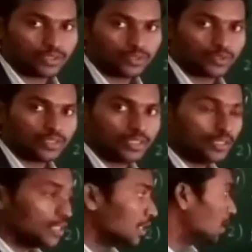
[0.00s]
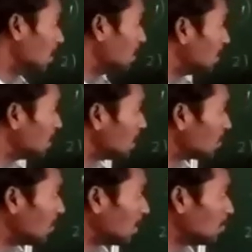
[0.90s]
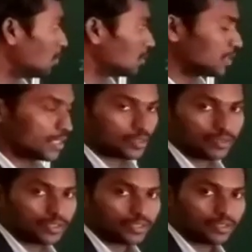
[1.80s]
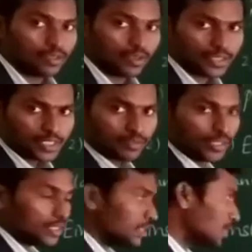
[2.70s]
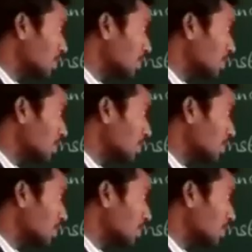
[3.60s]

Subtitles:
So that he equated both the equations. On equating